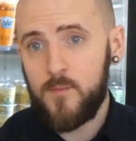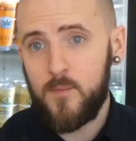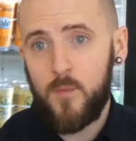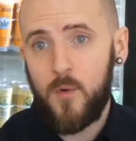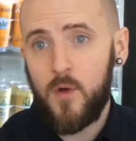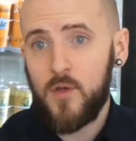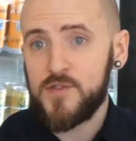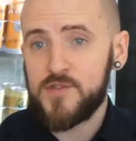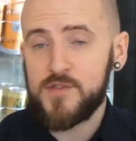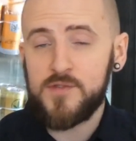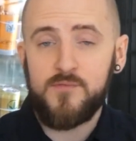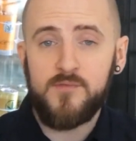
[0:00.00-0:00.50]

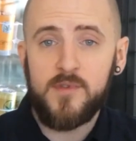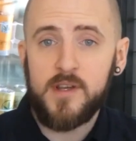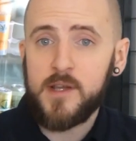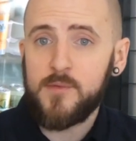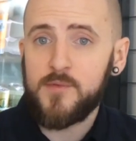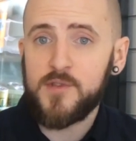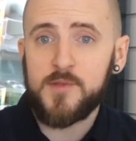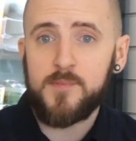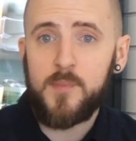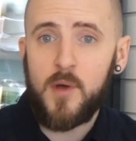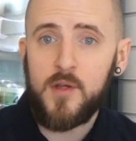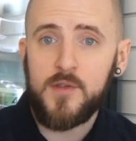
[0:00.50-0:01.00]
wasn't really
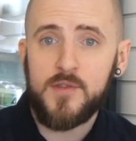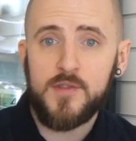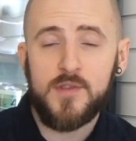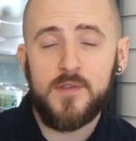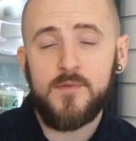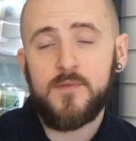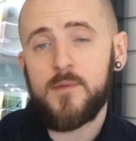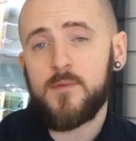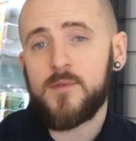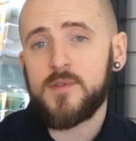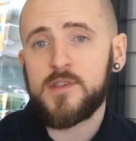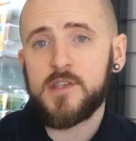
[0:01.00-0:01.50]

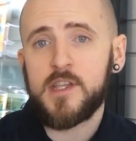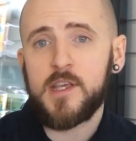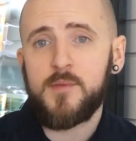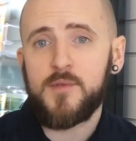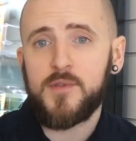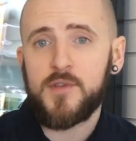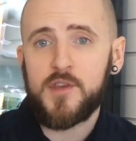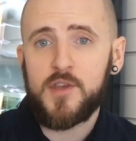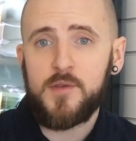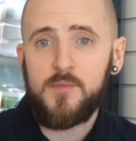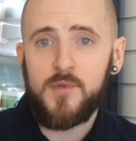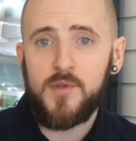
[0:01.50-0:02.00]
responsive, he wasn't able
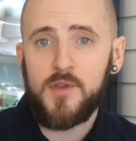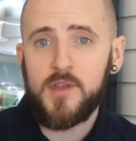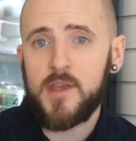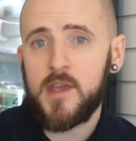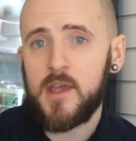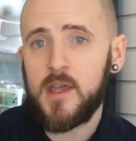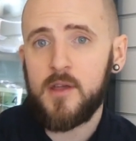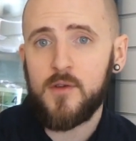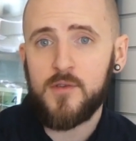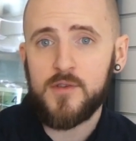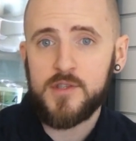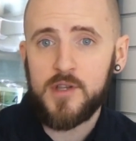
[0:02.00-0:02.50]
to
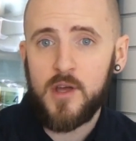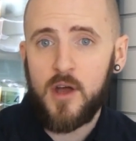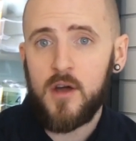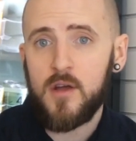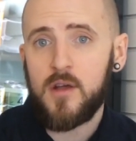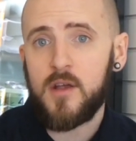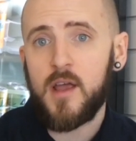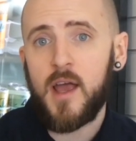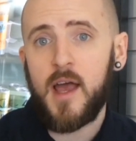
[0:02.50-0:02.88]
communicate or talk,